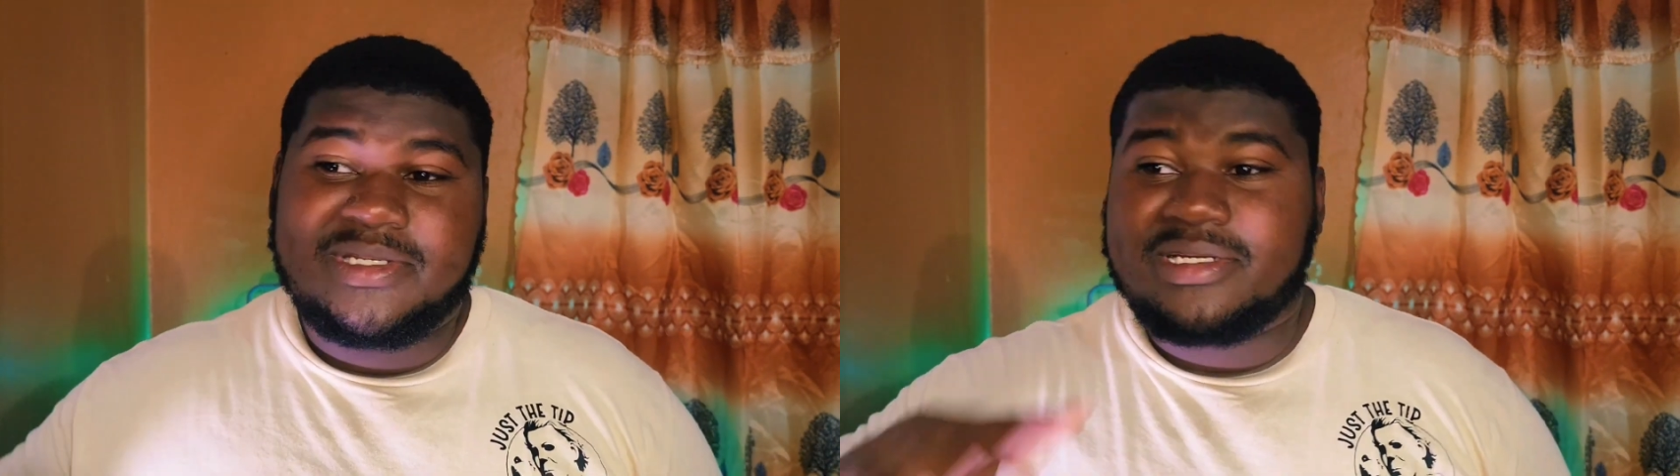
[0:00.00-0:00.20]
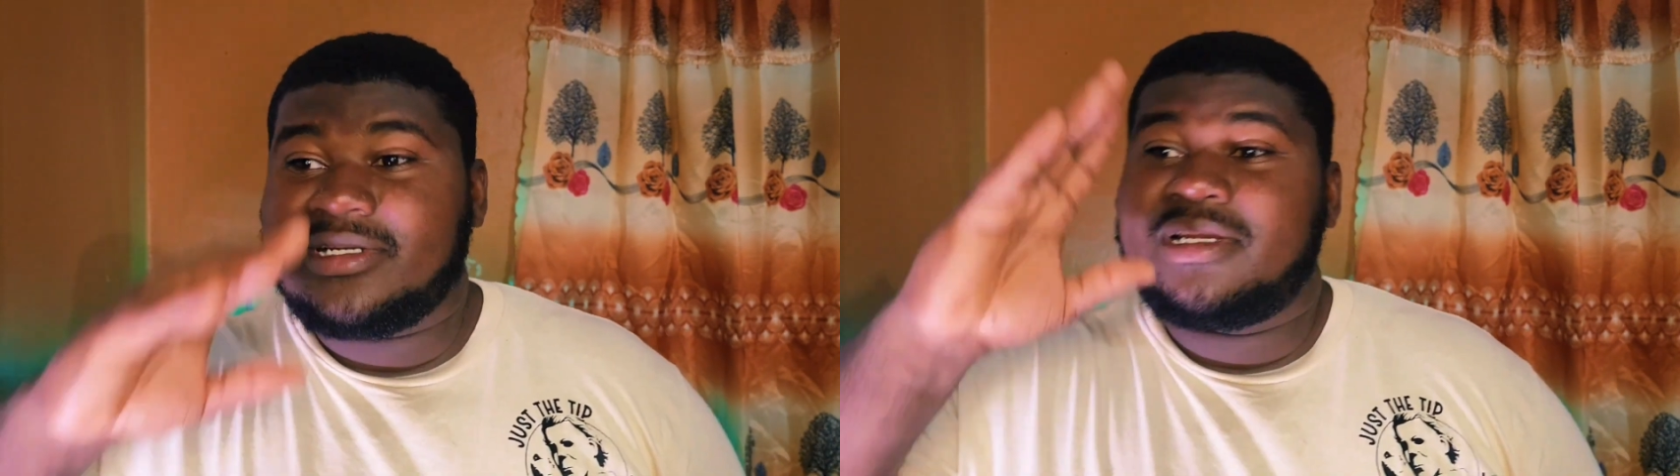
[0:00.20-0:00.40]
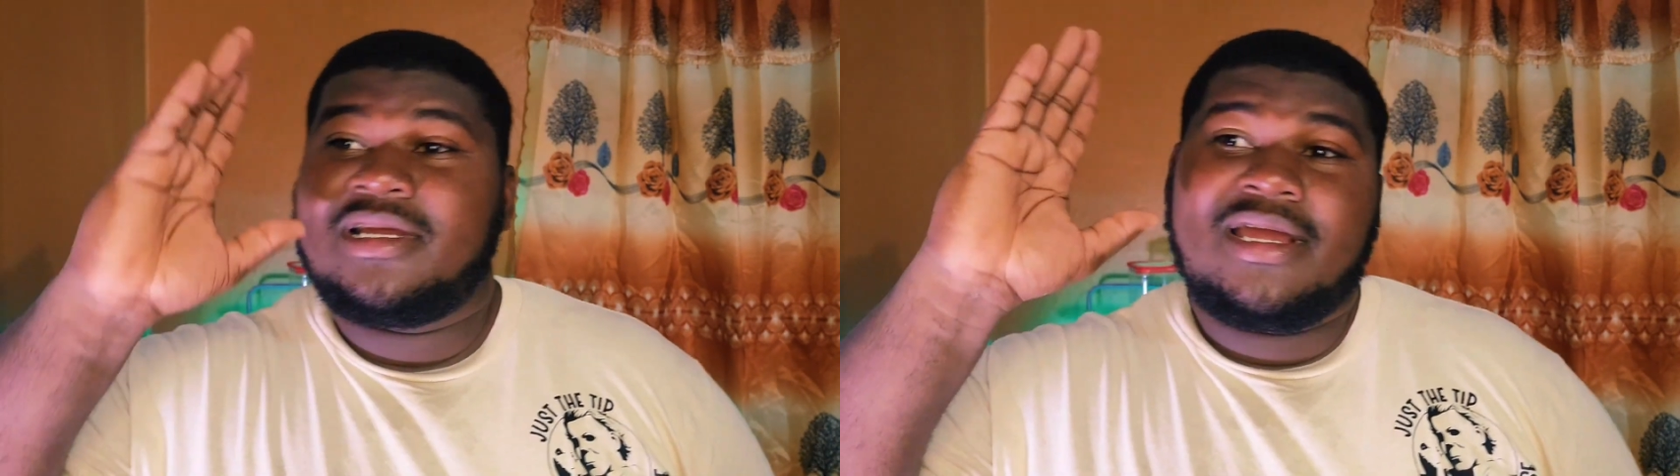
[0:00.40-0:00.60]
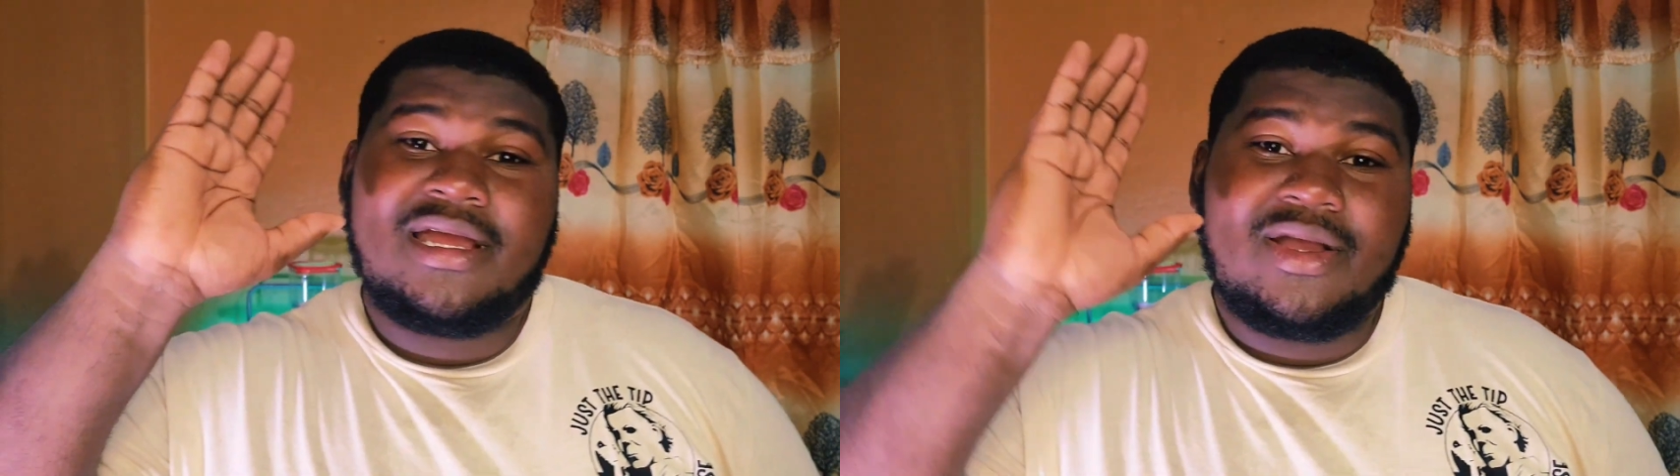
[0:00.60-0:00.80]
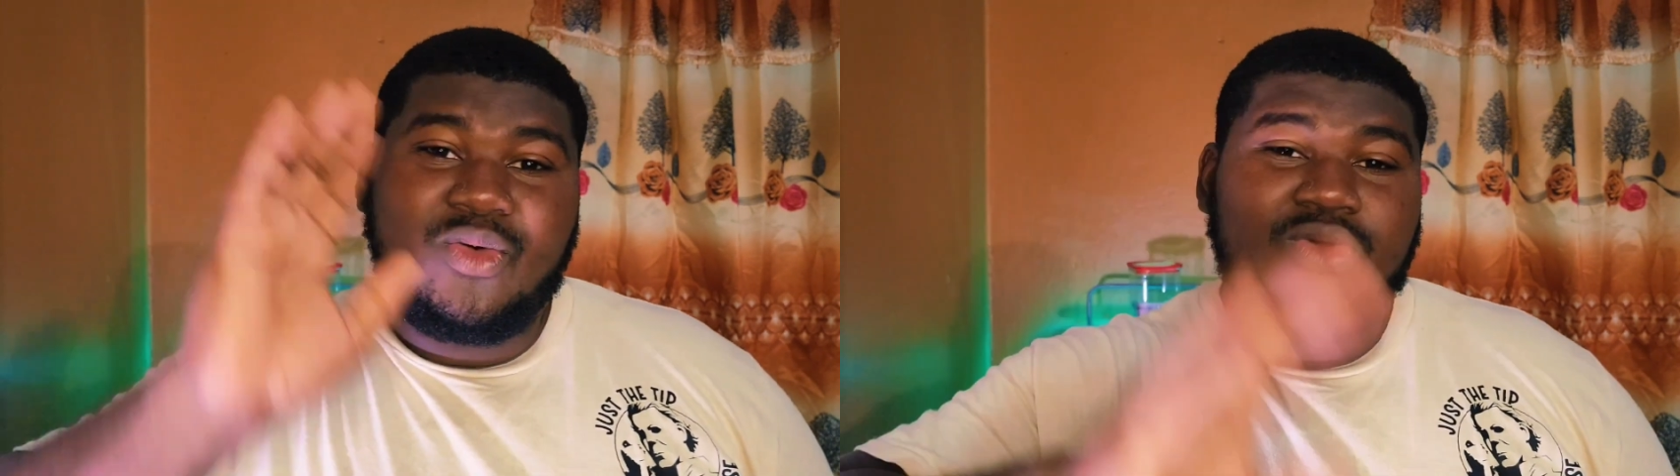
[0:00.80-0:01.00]
there
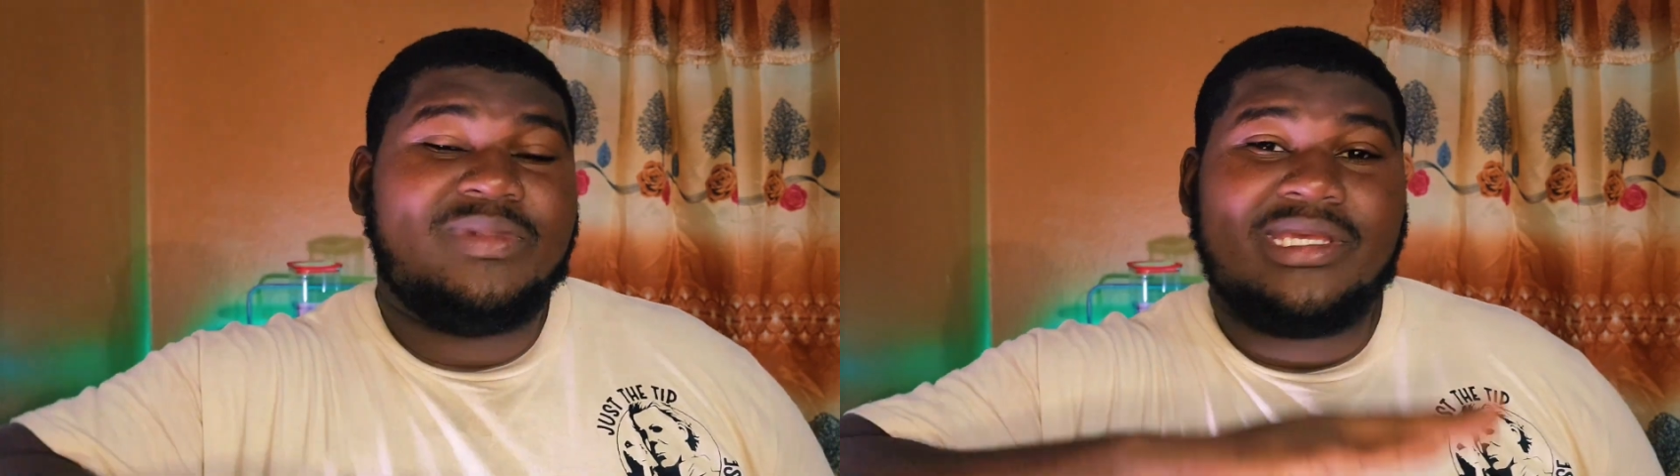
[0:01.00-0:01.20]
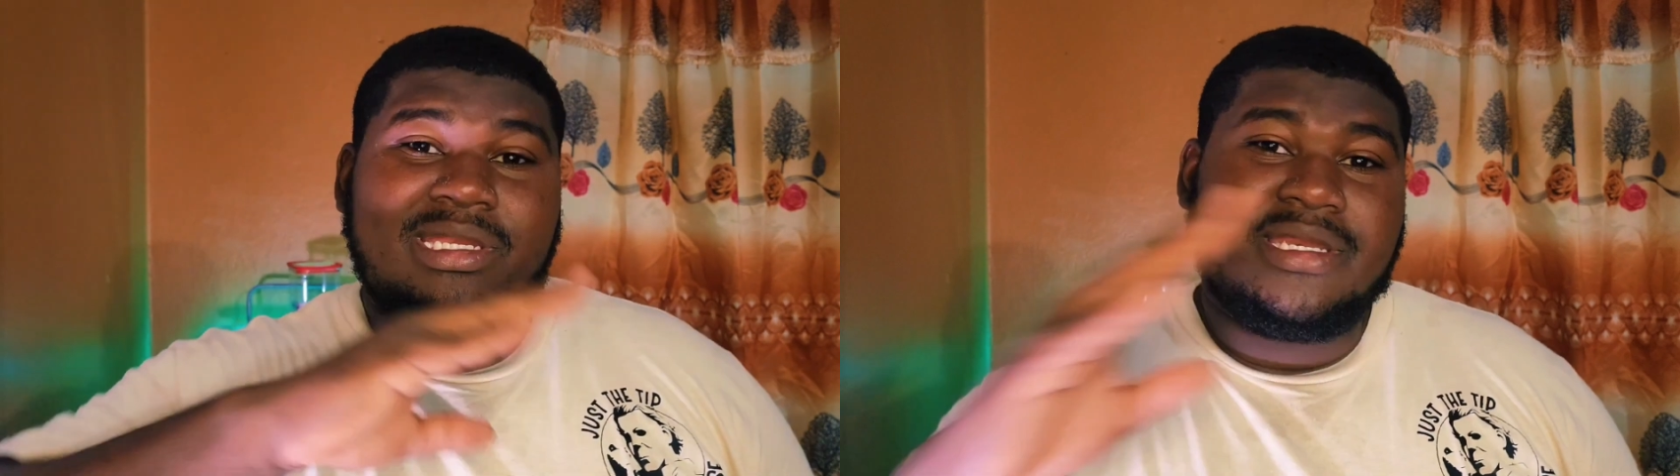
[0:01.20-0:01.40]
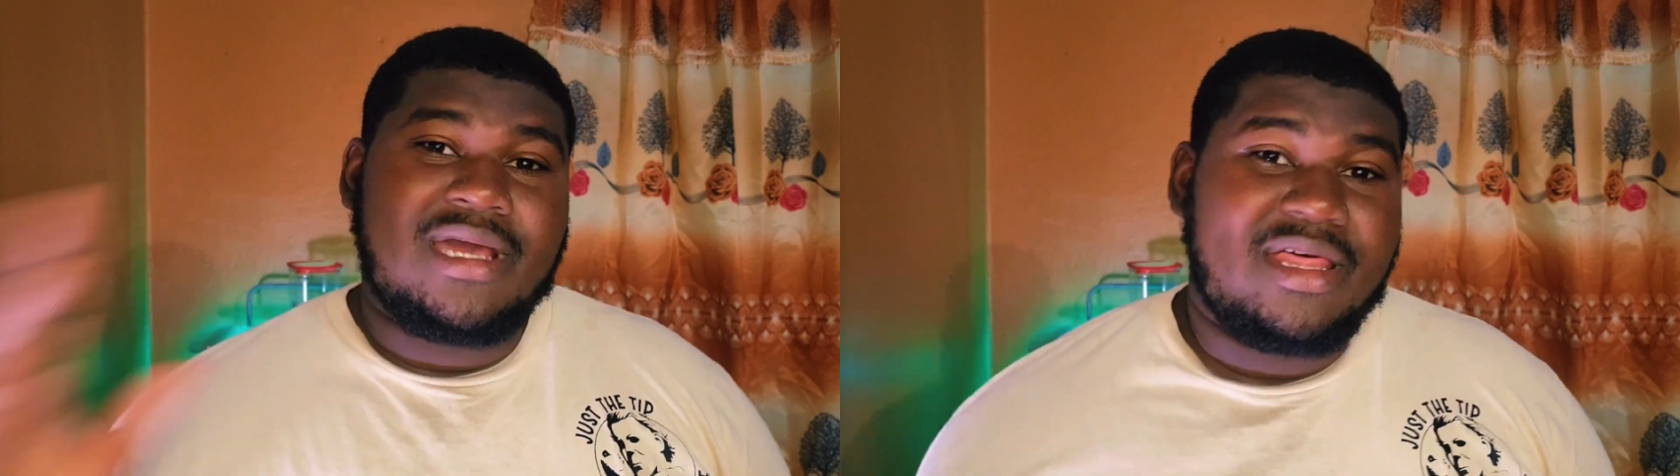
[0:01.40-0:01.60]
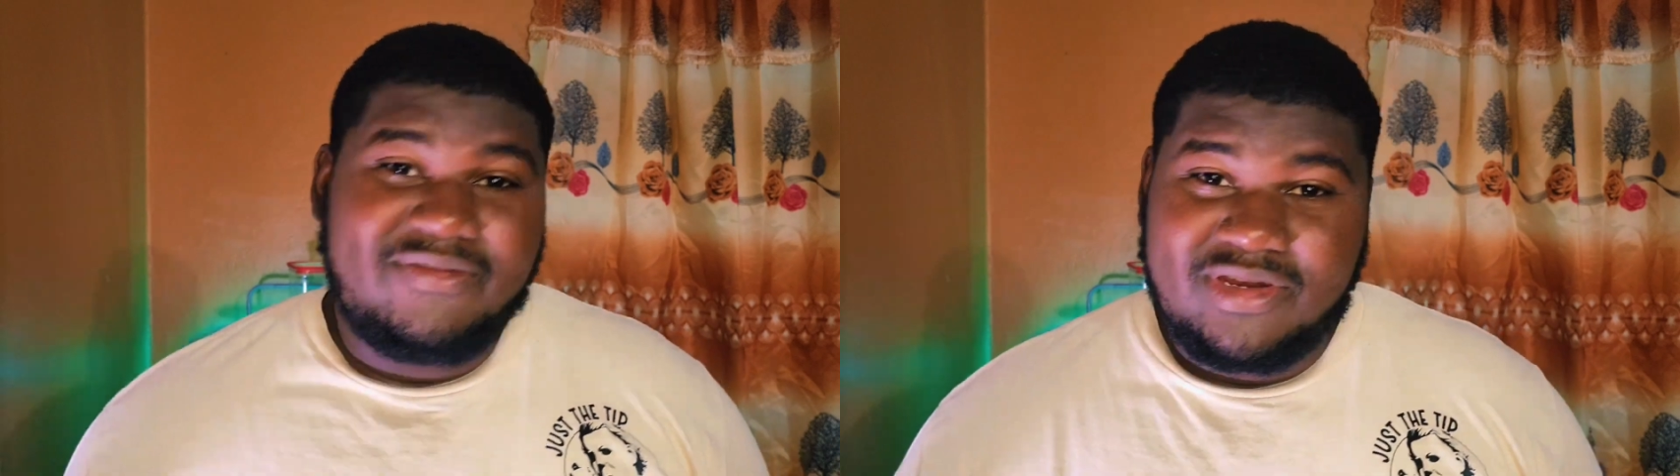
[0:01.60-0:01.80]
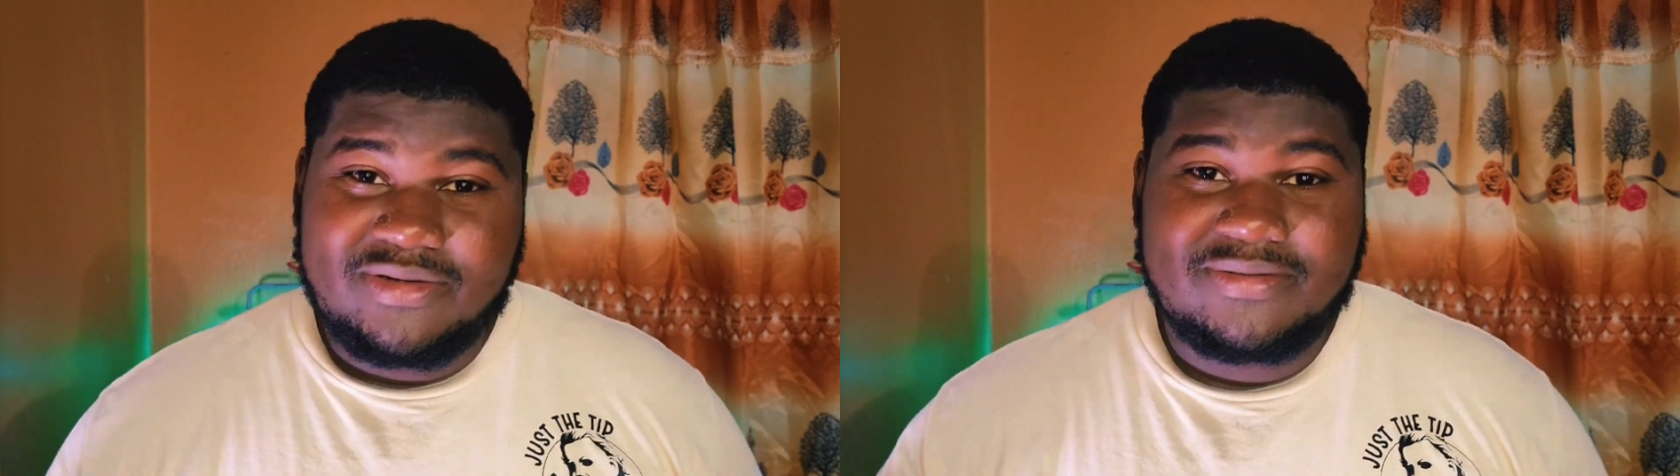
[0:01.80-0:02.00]
will be in the other video.